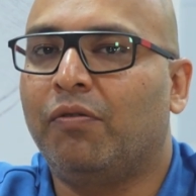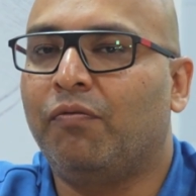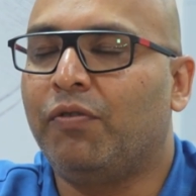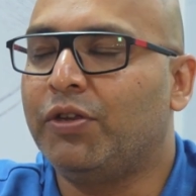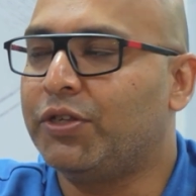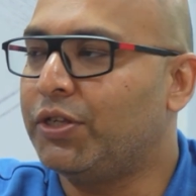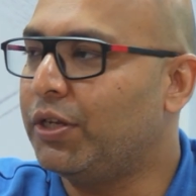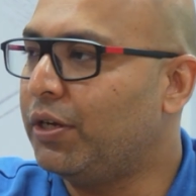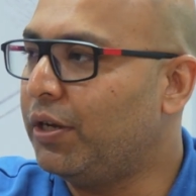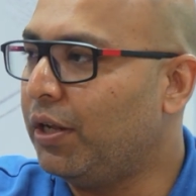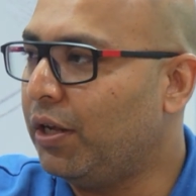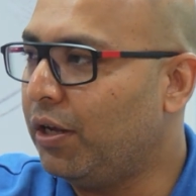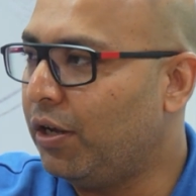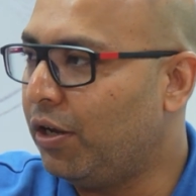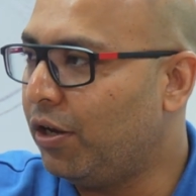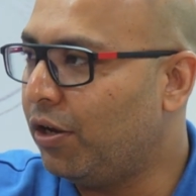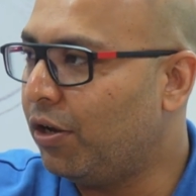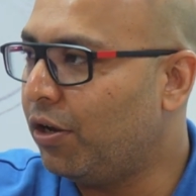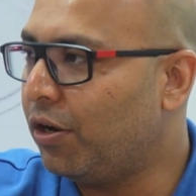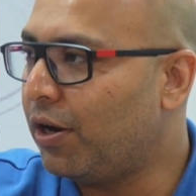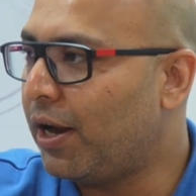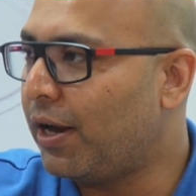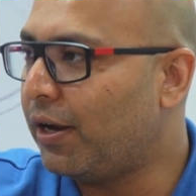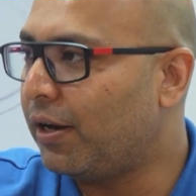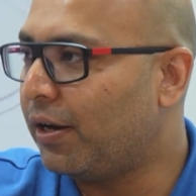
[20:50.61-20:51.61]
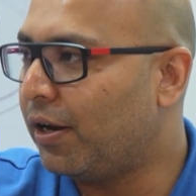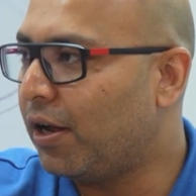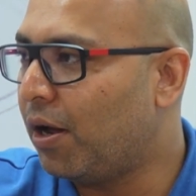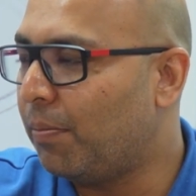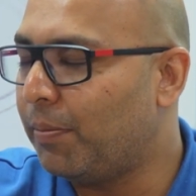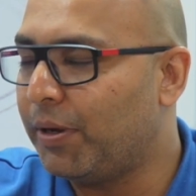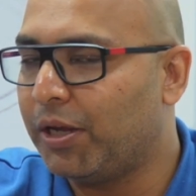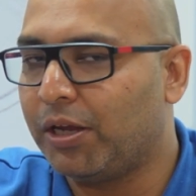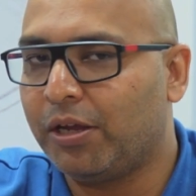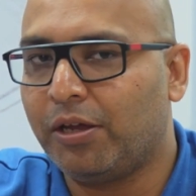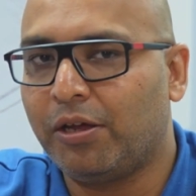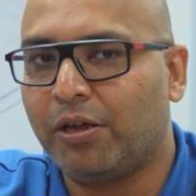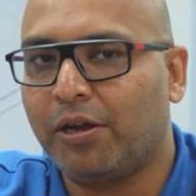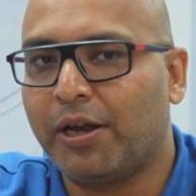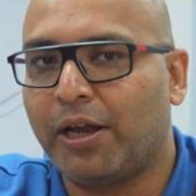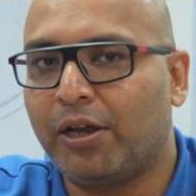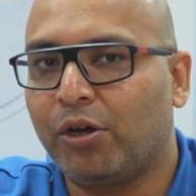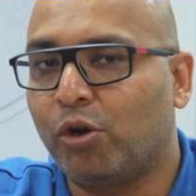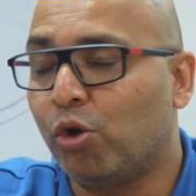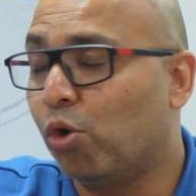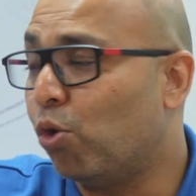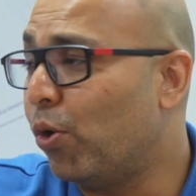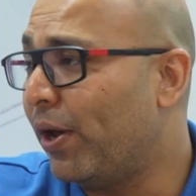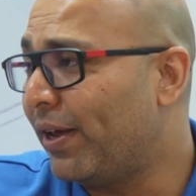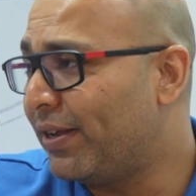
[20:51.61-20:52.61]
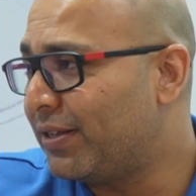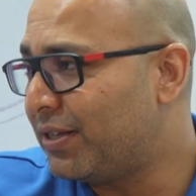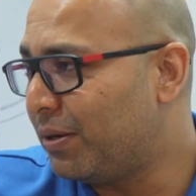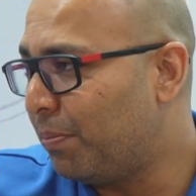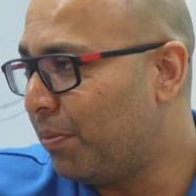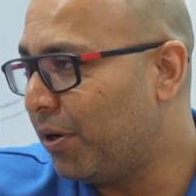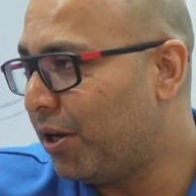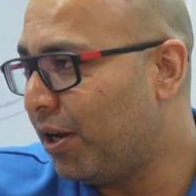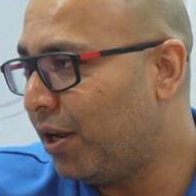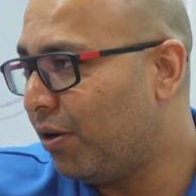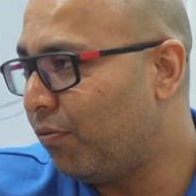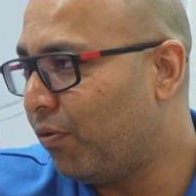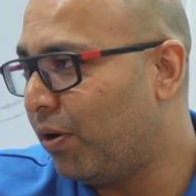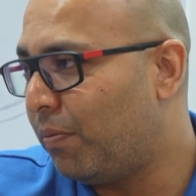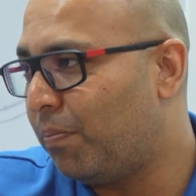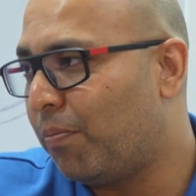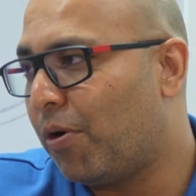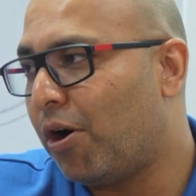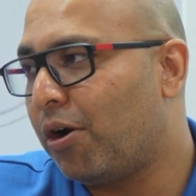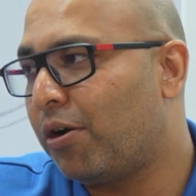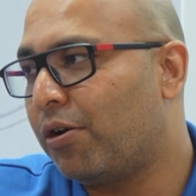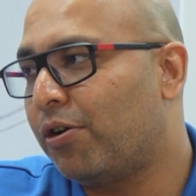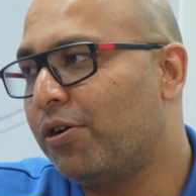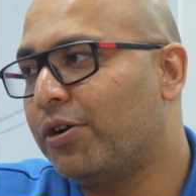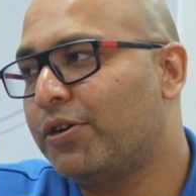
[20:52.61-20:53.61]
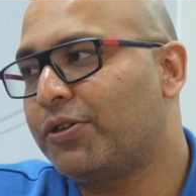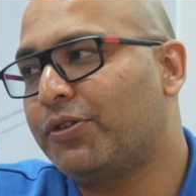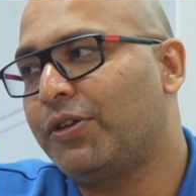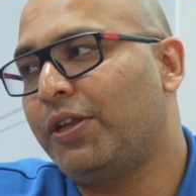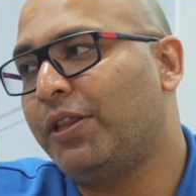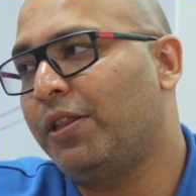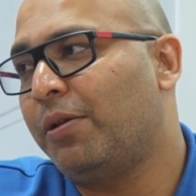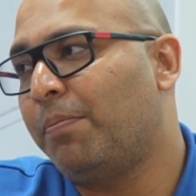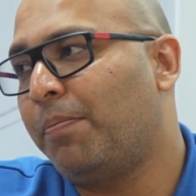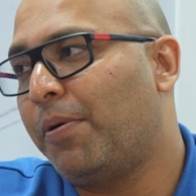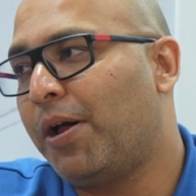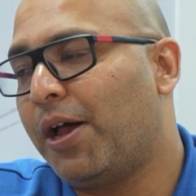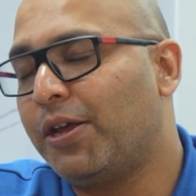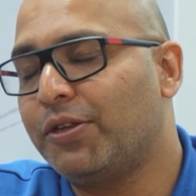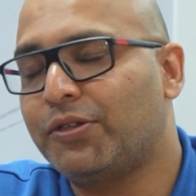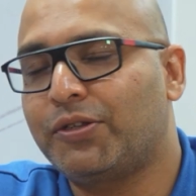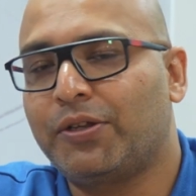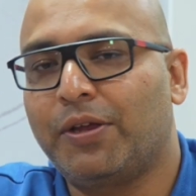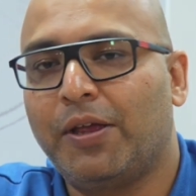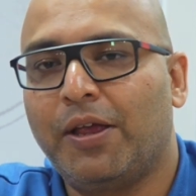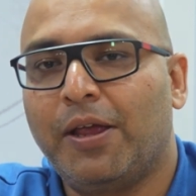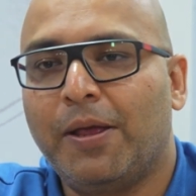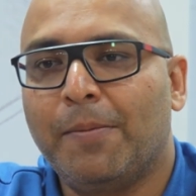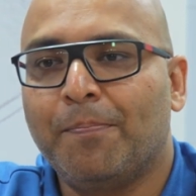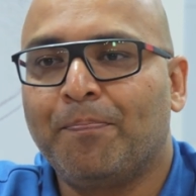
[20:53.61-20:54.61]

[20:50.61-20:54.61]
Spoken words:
visiting here and coming here and co-exhibiting with partners in the past.